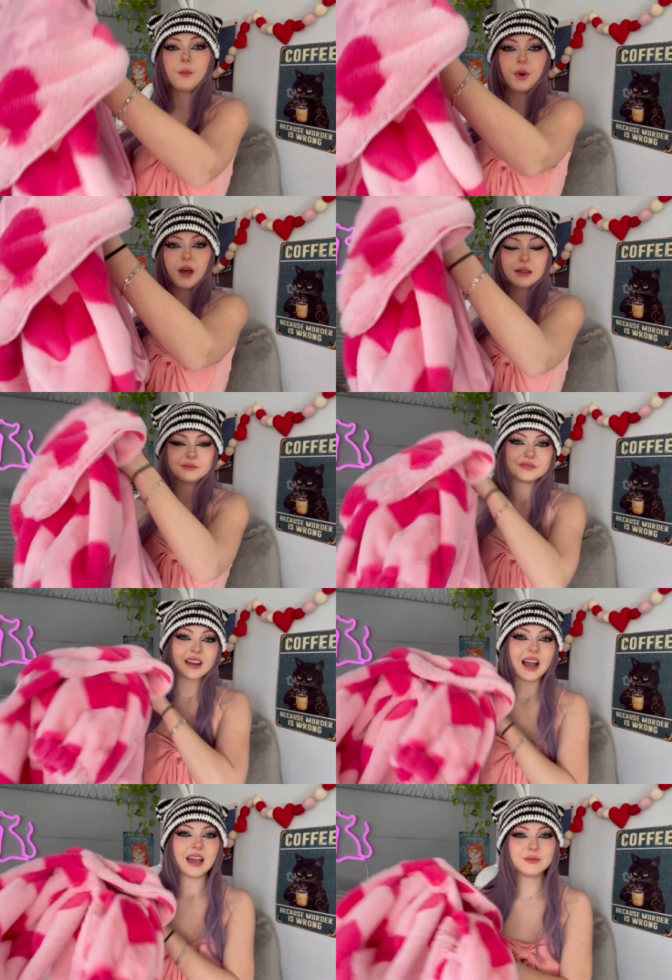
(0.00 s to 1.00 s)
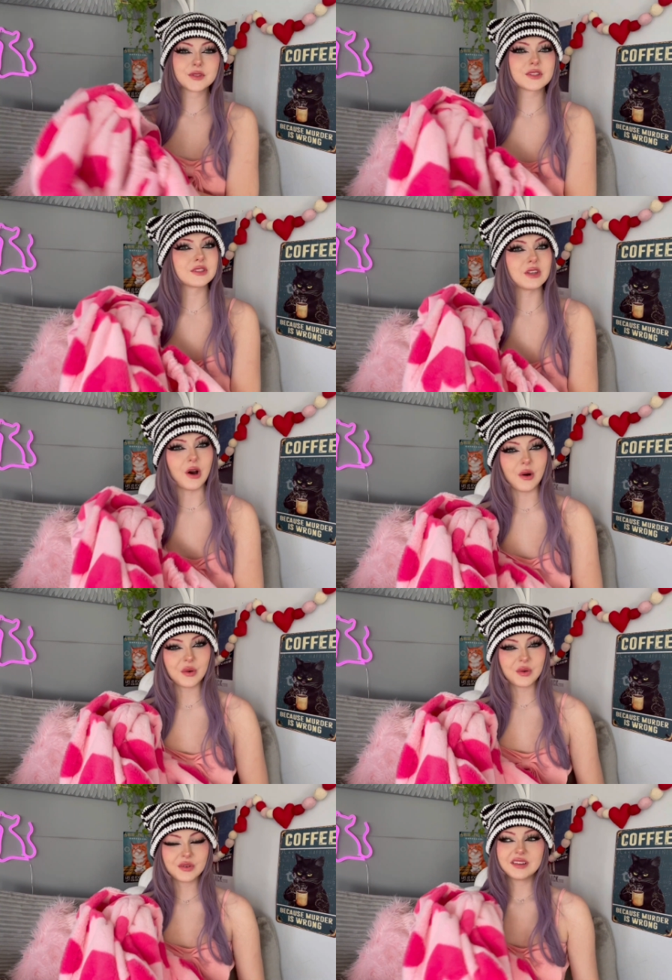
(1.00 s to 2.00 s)
But I'm
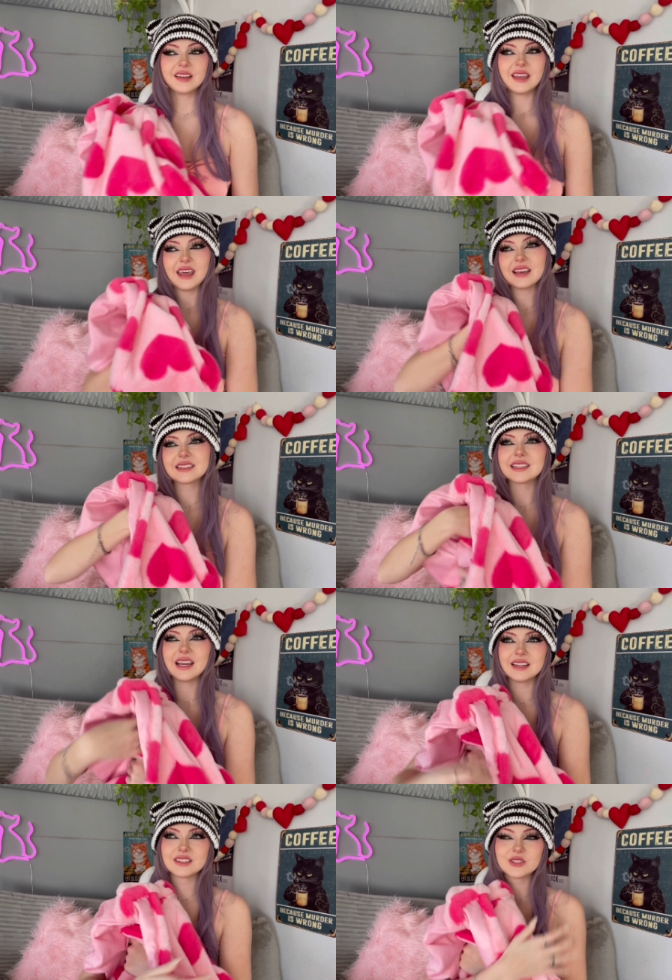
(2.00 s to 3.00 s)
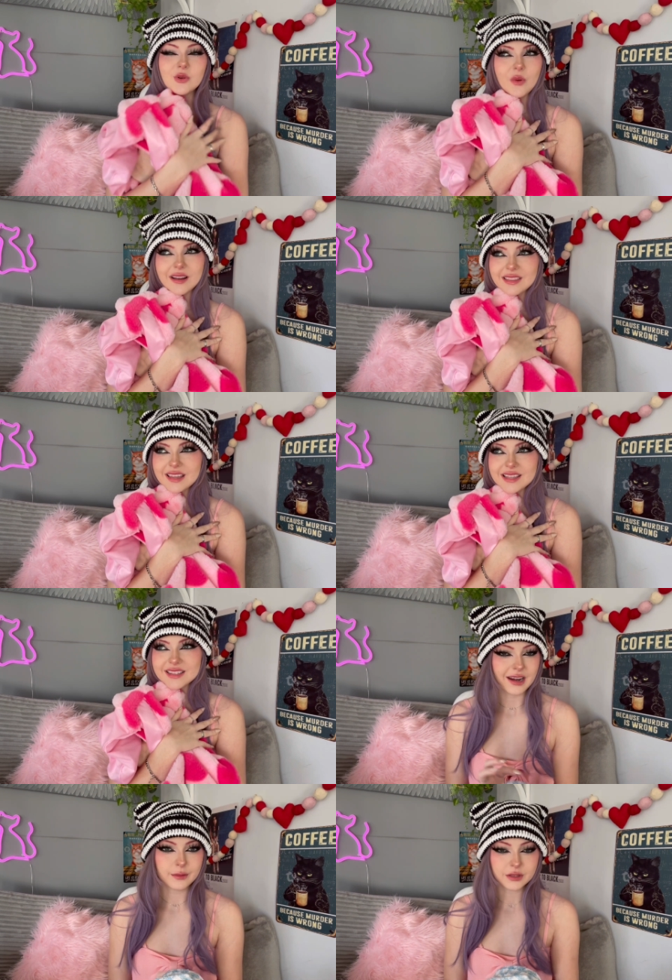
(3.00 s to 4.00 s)
so excited to wear
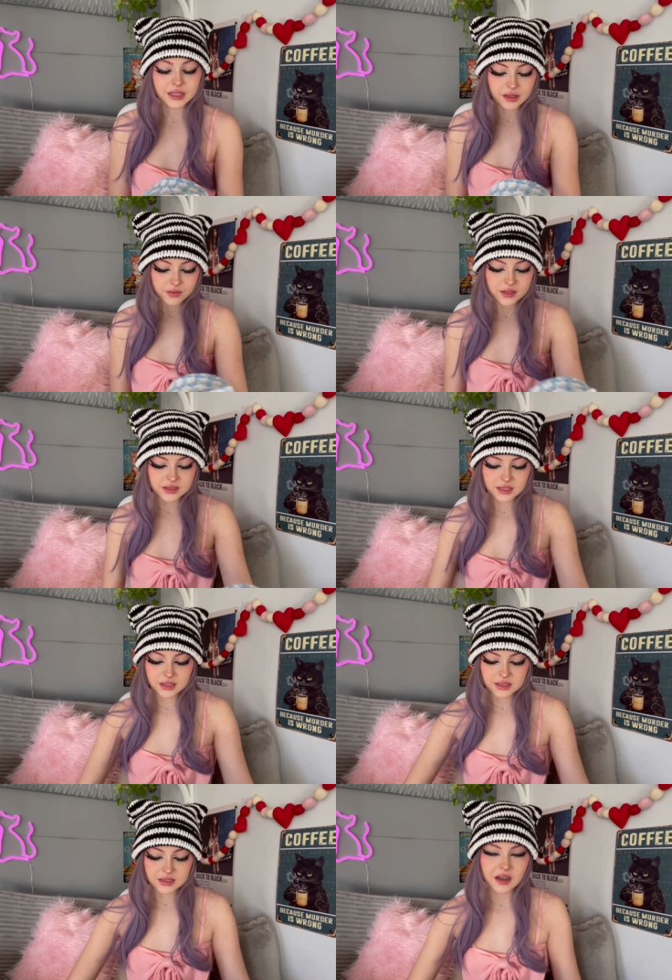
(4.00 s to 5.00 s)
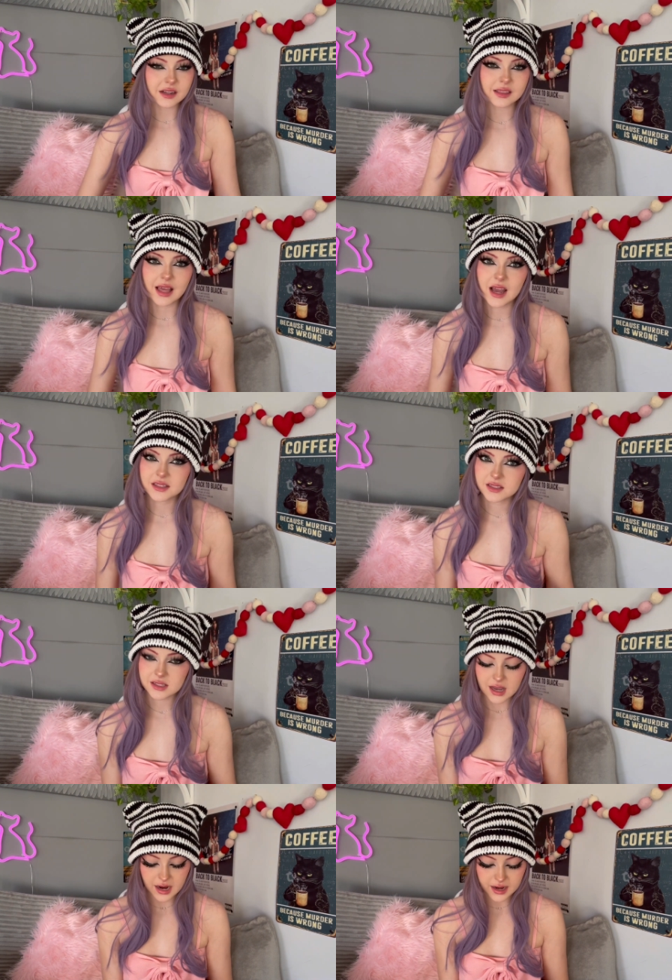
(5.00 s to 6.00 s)
this. I believe this is our last
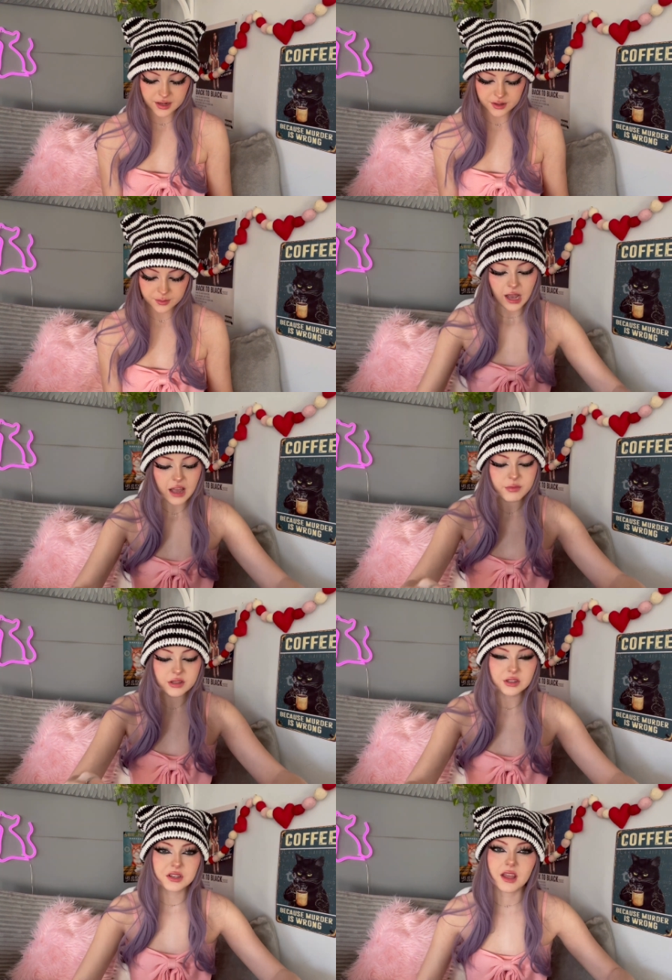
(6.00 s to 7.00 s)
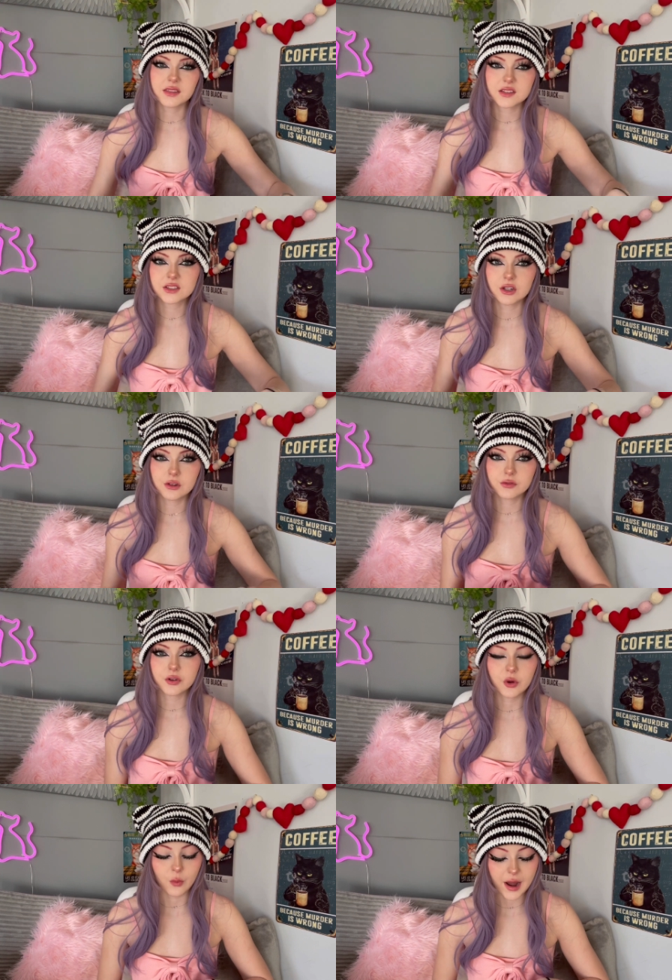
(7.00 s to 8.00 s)
item. I've been looking at this skirt for
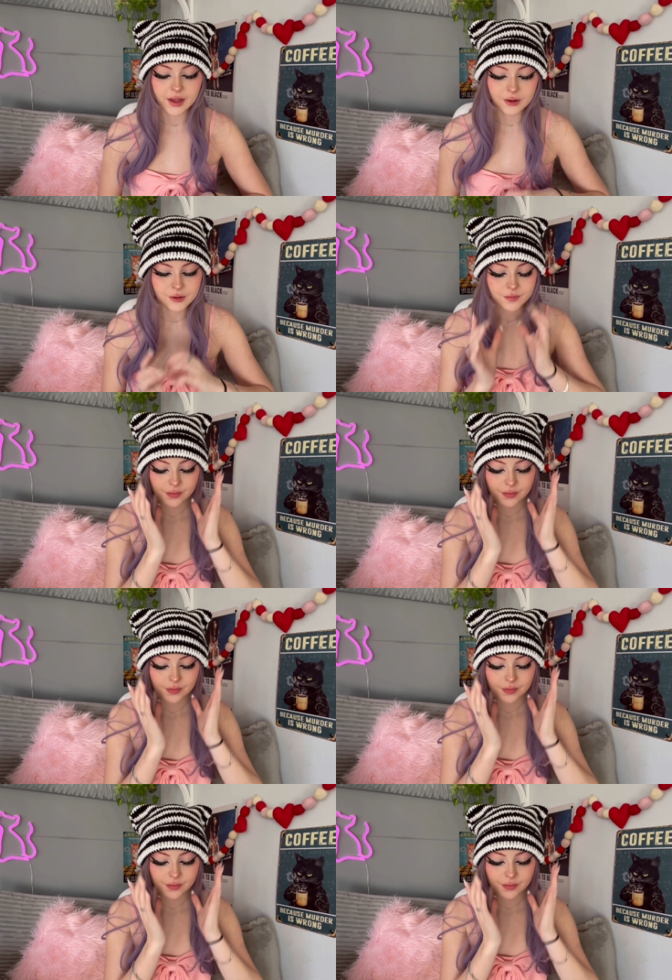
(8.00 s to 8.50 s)
a while,